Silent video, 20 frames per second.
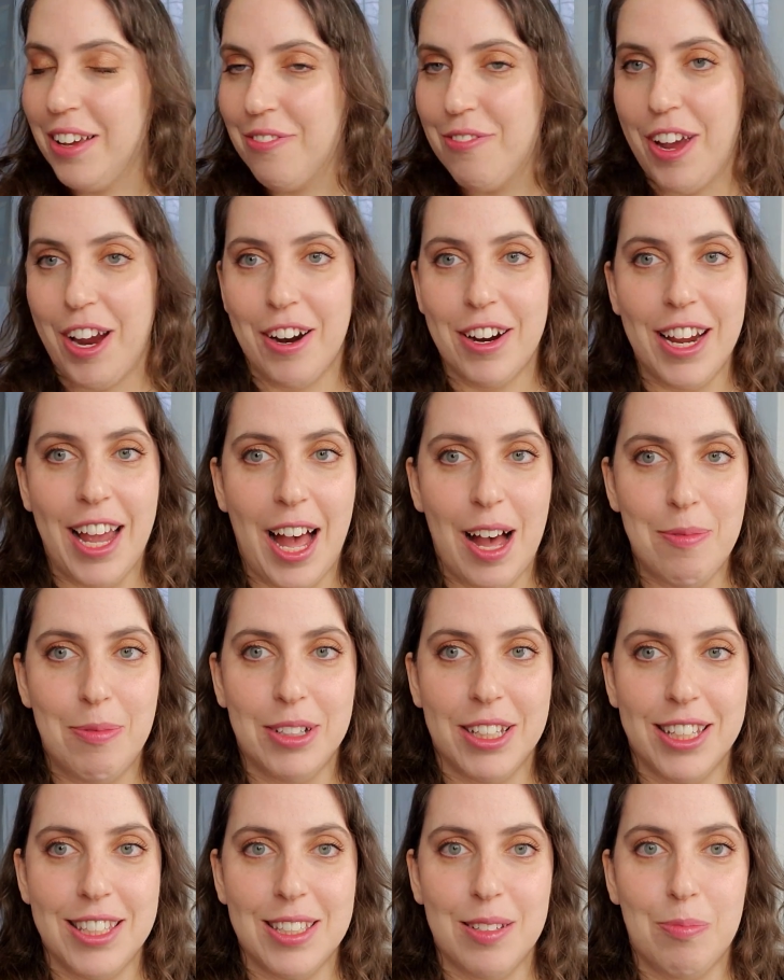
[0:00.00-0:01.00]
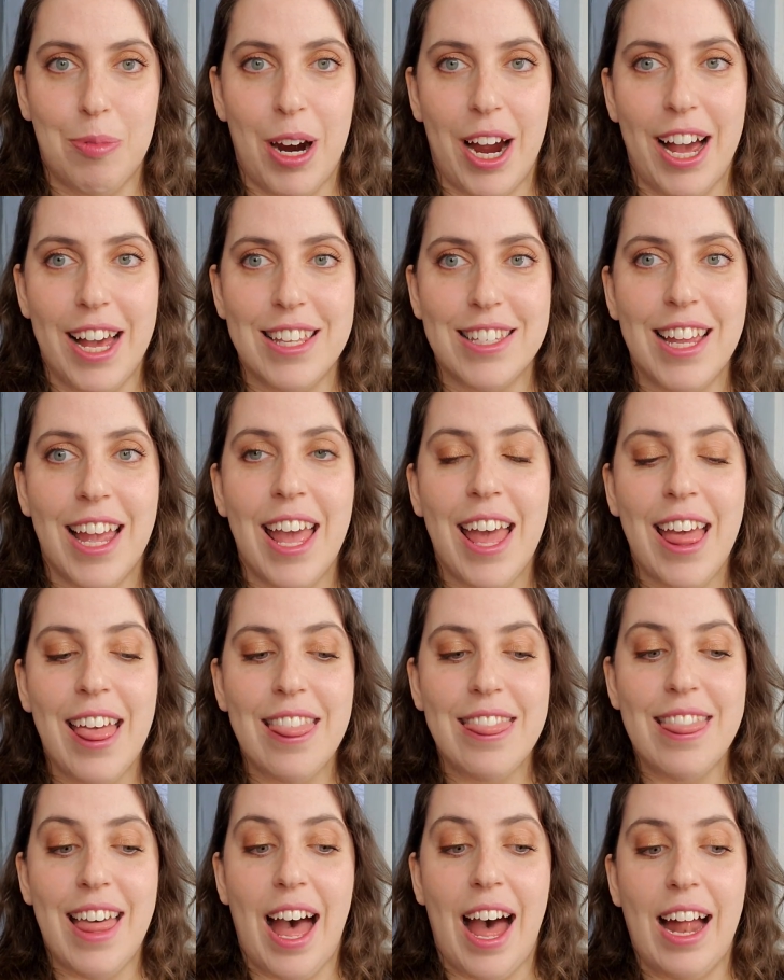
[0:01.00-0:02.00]
like very happily surprised
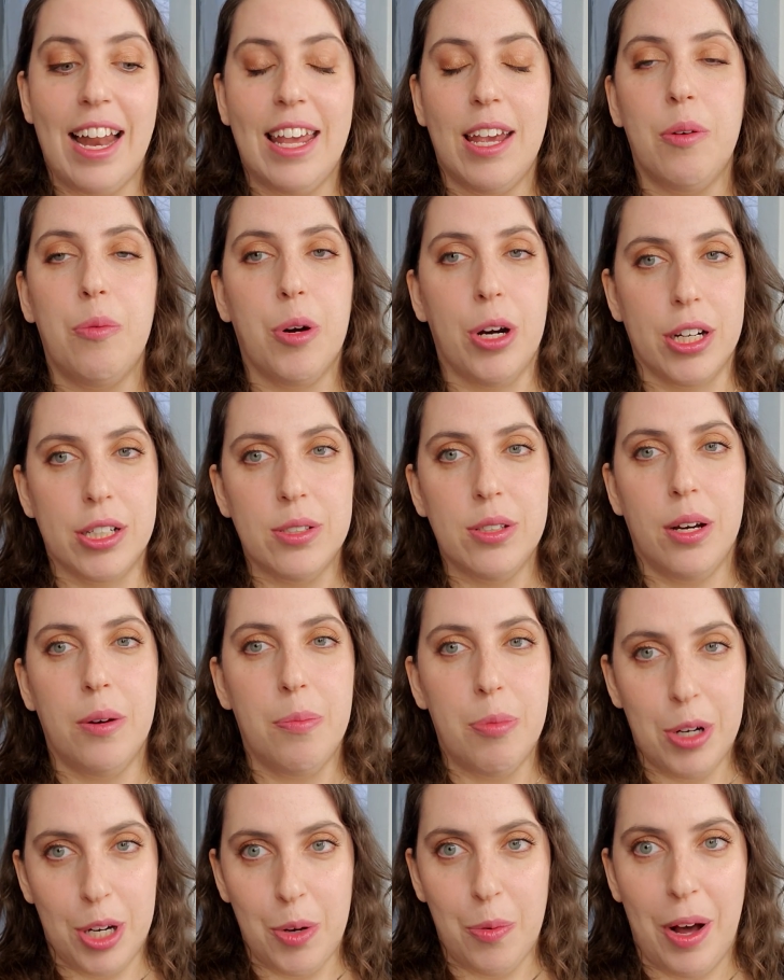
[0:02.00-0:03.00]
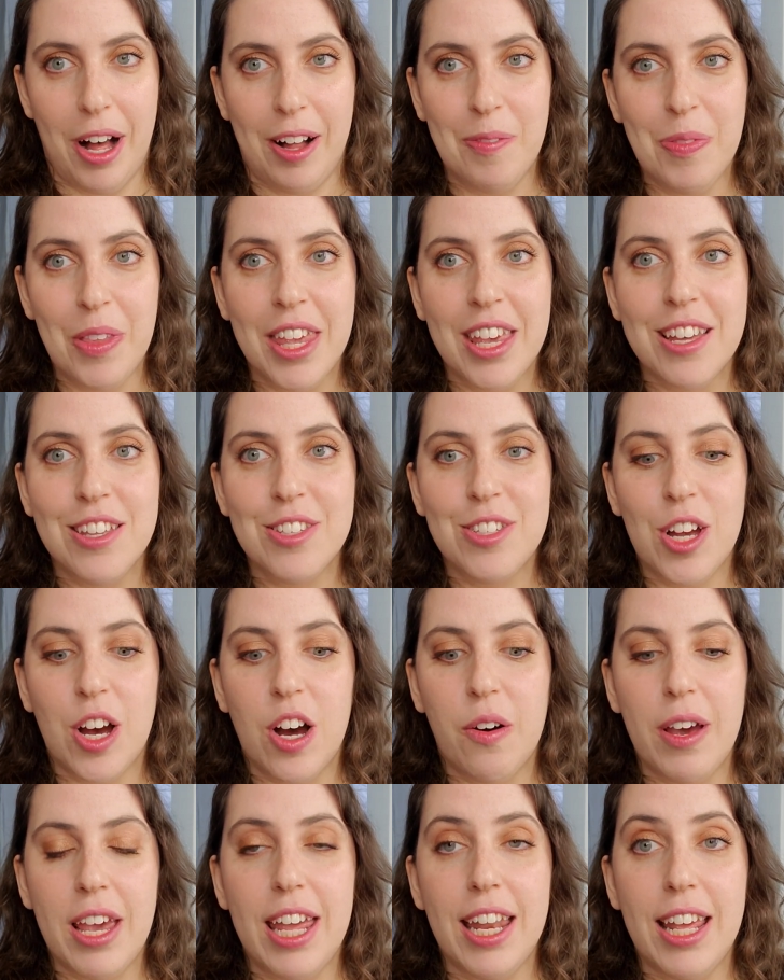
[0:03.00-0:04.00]
that it worked pretty well.
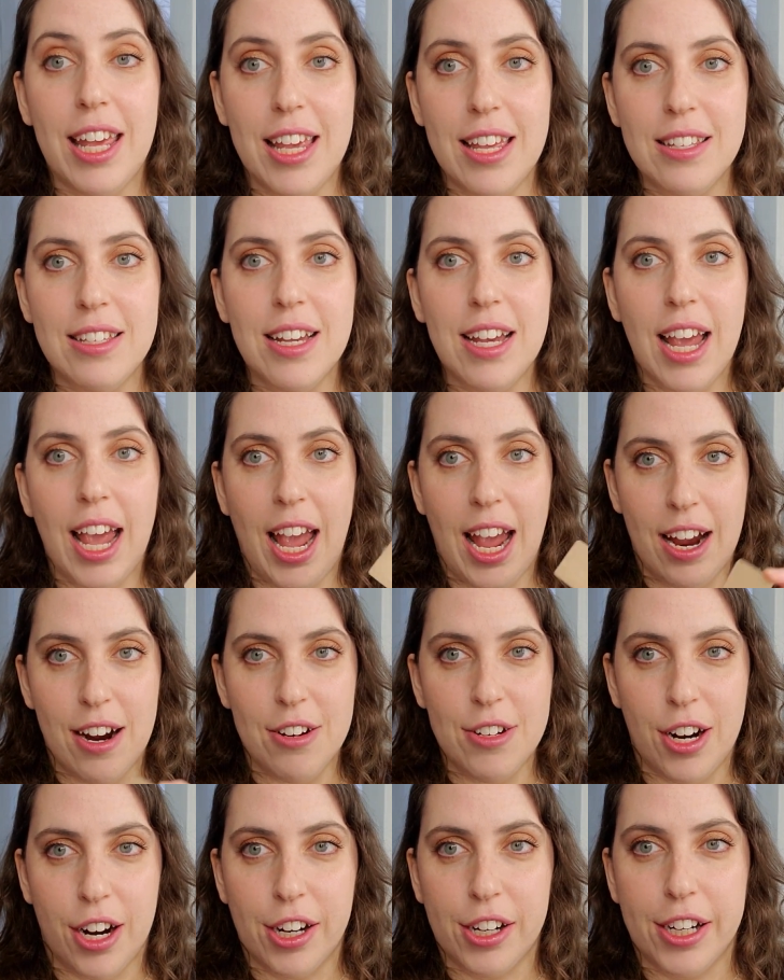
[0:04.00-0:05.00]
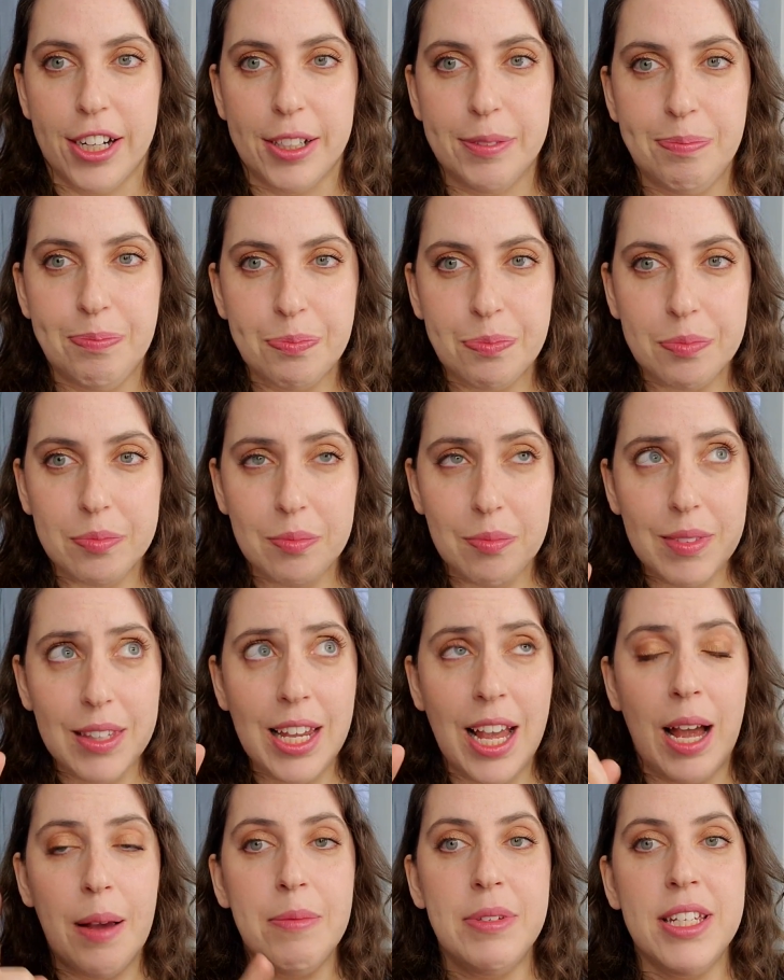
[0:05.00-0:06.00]
So it is a hair darker.
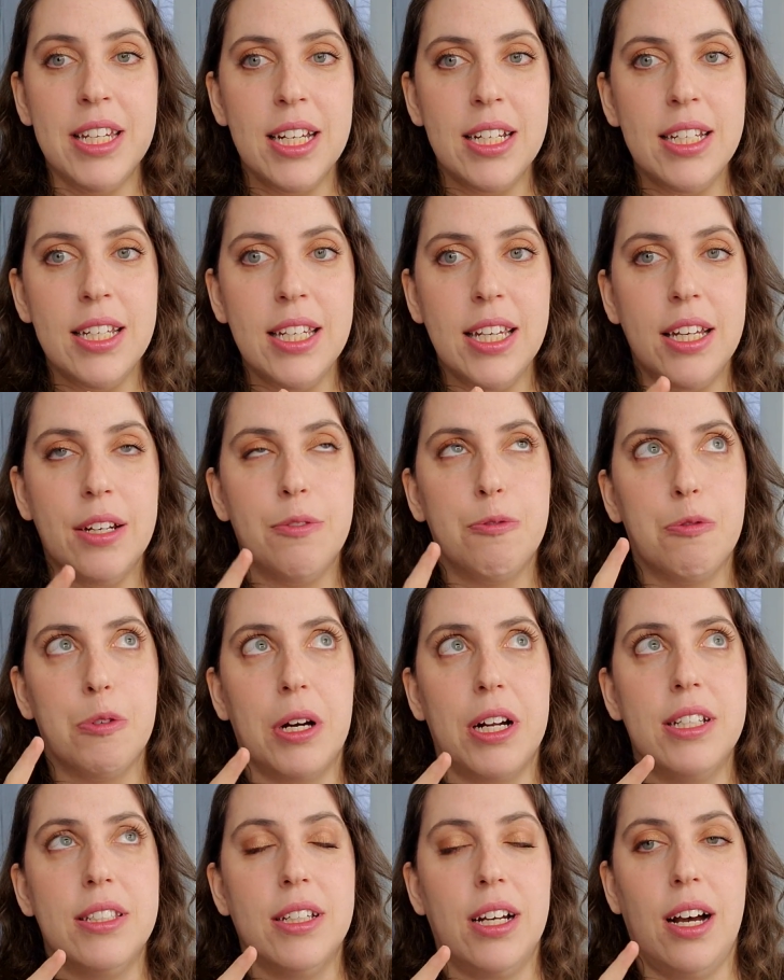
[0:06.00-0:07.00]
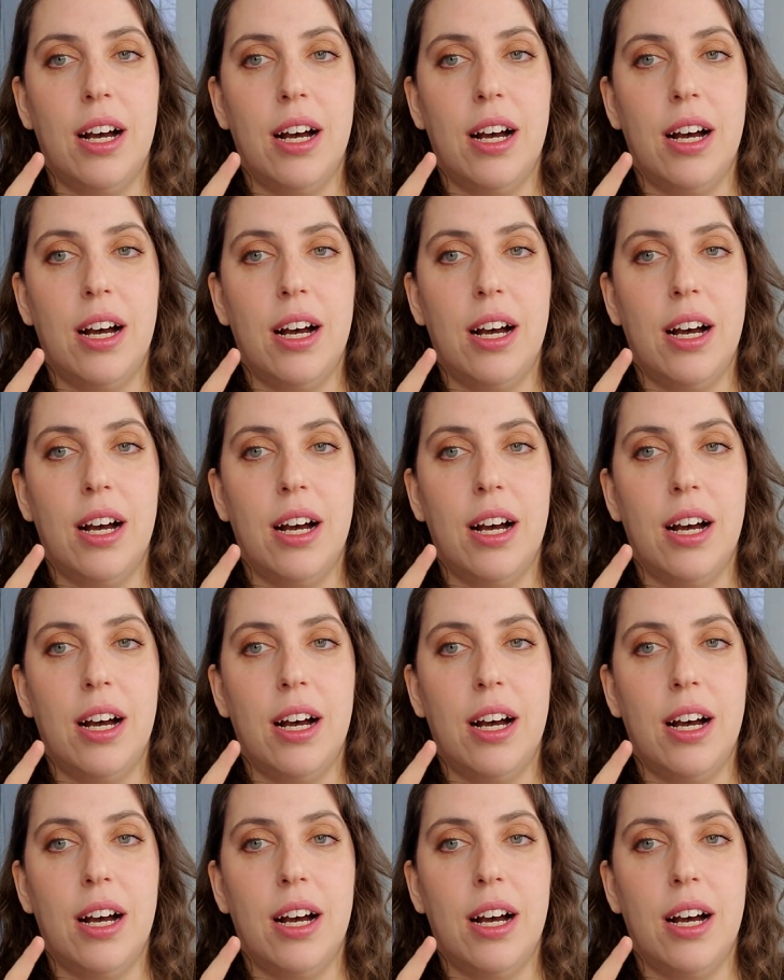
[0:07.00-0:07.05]
I'm standing in front